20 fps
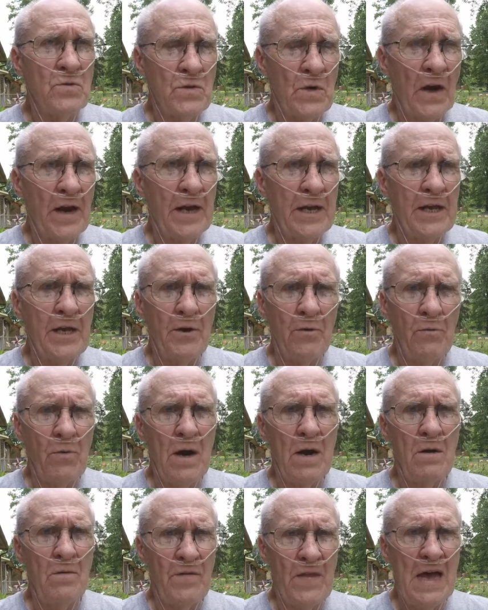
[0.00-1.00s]
try to get
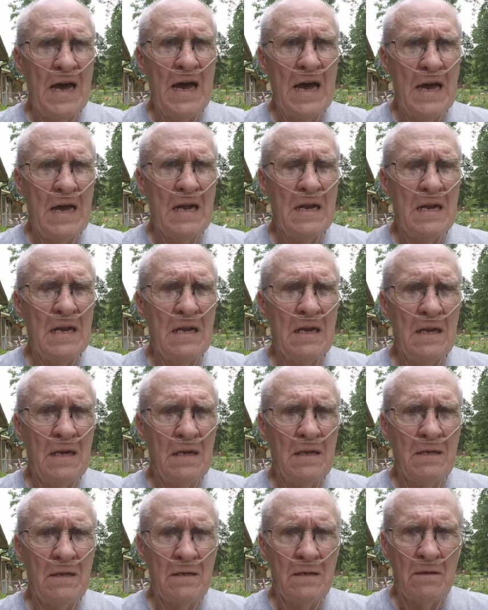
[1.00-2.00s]
around that,
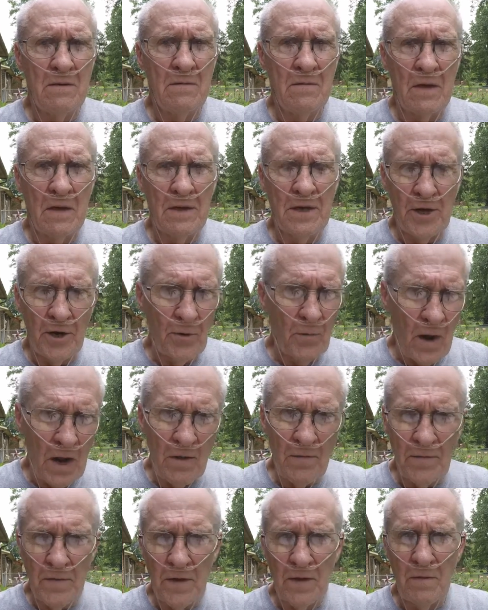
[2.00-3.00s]
get
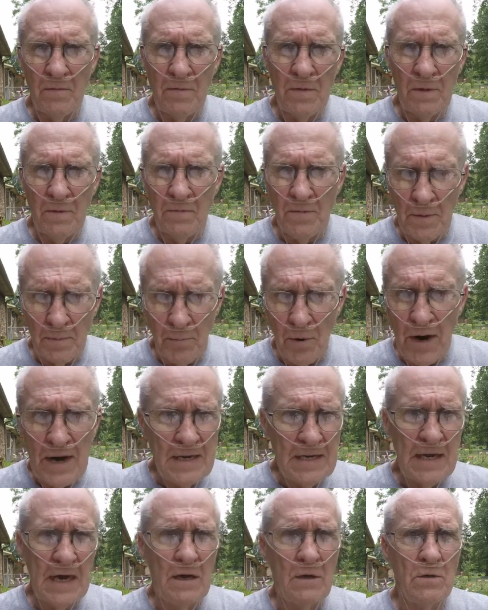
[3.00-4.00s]
around the
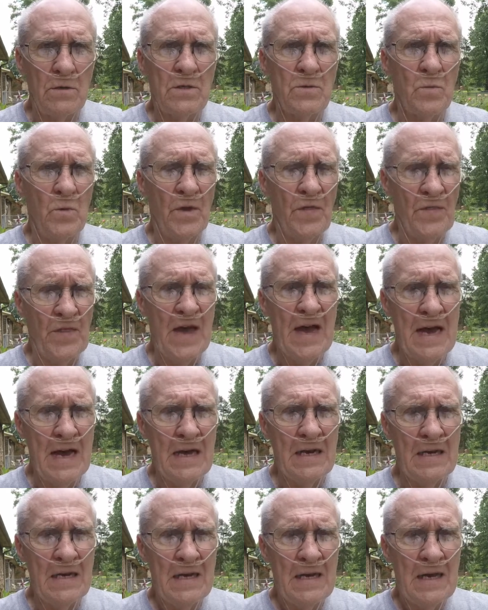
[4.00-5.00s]
breakdowns with
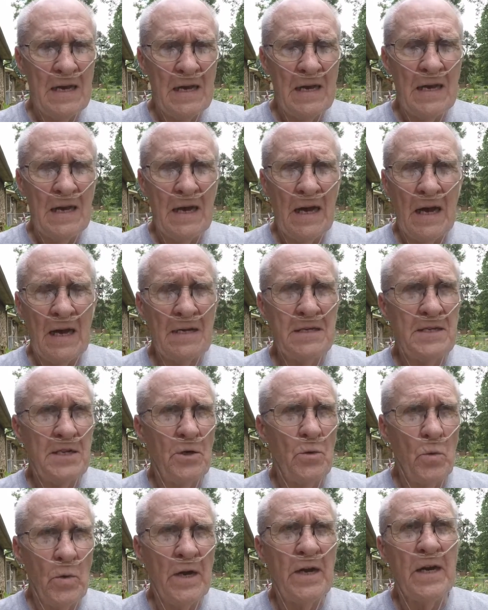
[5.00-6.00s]
that,
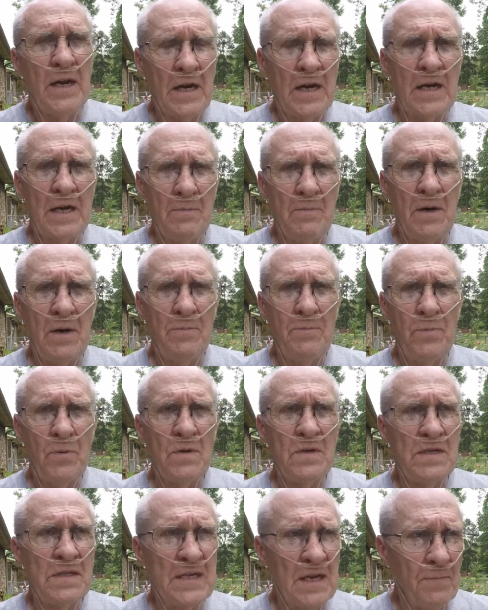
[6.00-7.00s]
until we can come up
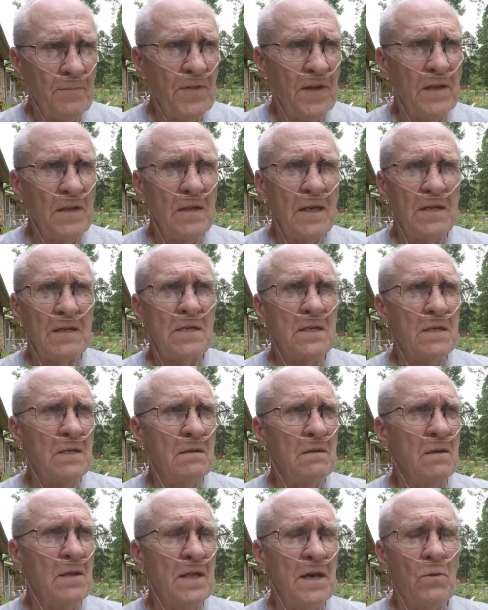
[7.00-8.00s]
with something
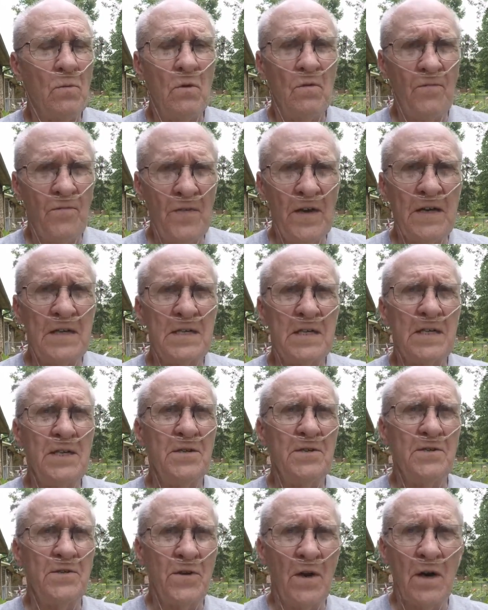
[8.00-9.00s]
that will fix
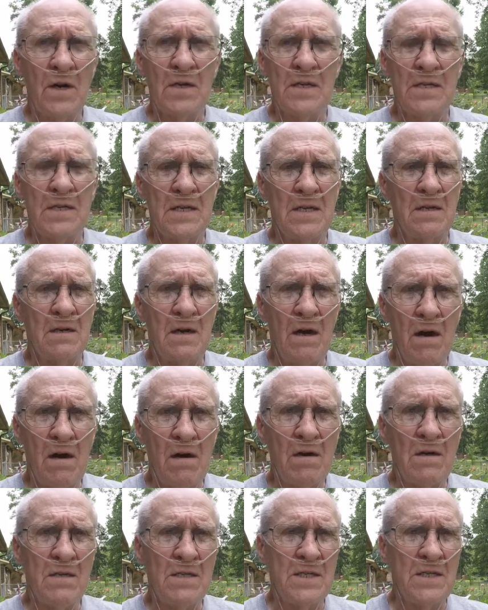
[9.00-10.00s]
these trucks and
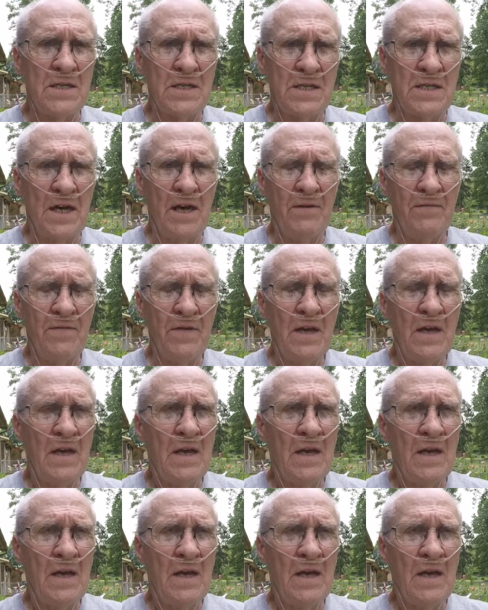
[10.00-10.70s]
cars and stuff.